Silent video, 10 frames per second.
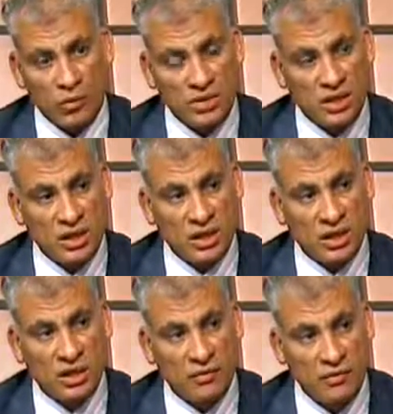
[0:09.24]
We're still
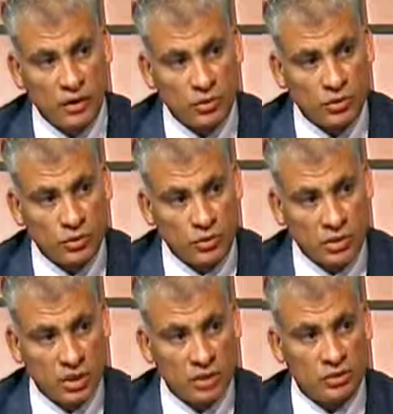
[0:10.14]
in a very poor
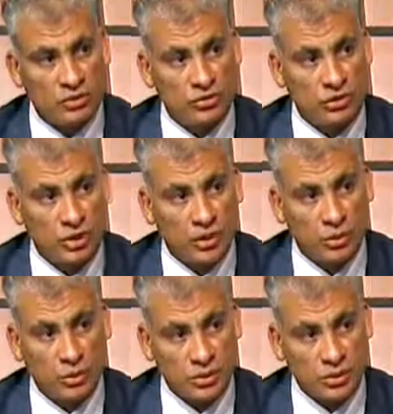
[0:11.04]
related to the
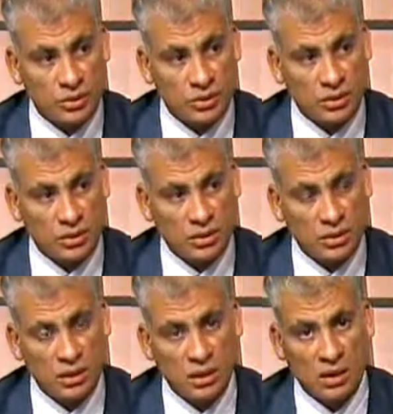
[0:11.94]
renewable sources.
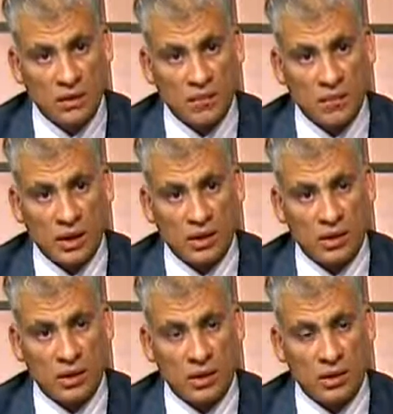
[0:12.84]

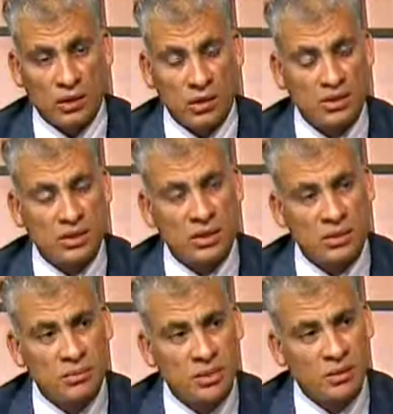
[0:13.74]
And you know,
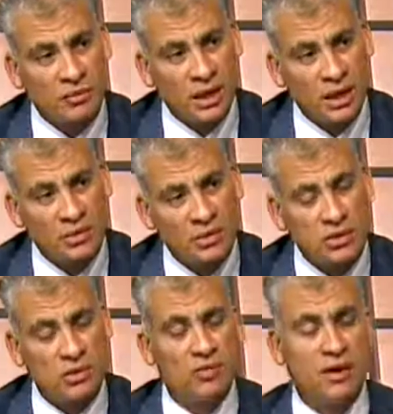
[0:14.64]
it's a matter of
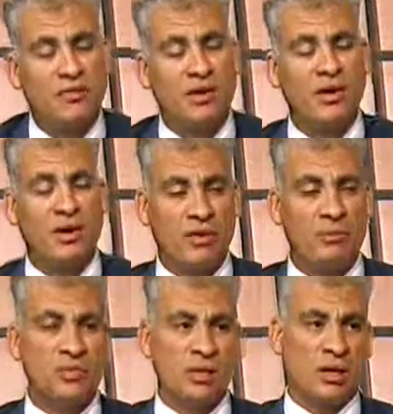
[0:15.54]
calendars. If
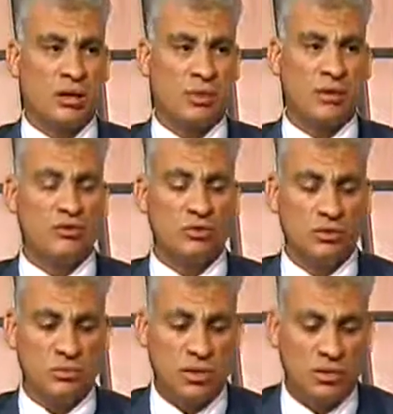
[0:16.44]
I'm saying I'll back to
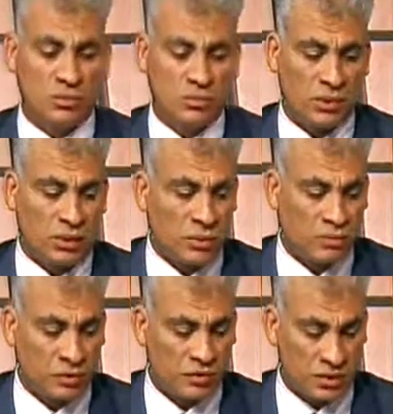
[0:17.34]
go, my dear
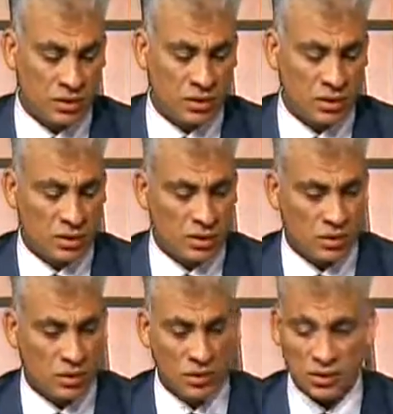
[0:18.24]
professor,
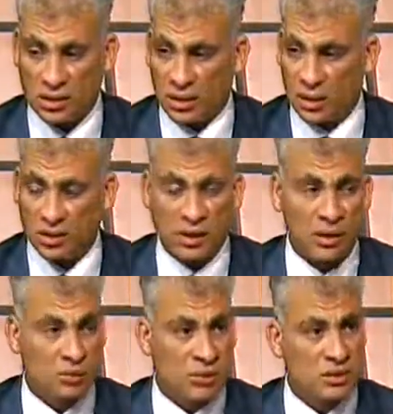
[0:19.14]
I'll just highlight the
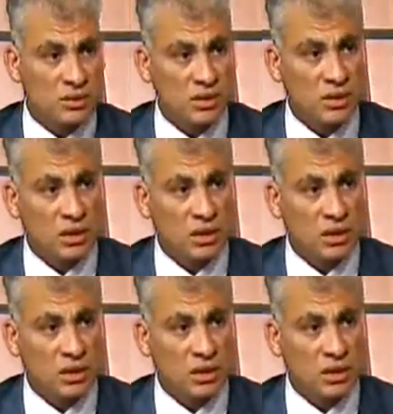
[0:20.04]
numbers.